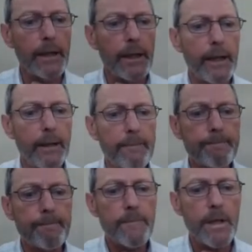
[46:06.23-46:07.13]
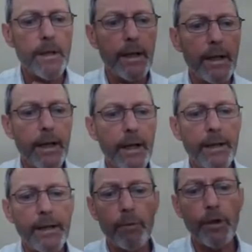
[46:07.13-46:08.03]
Um, uh,
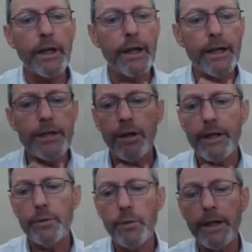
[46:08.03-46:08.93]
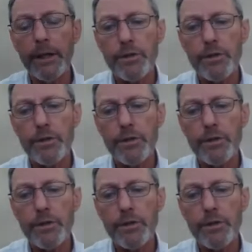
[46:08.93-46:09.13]
and then we're looking at integrated weed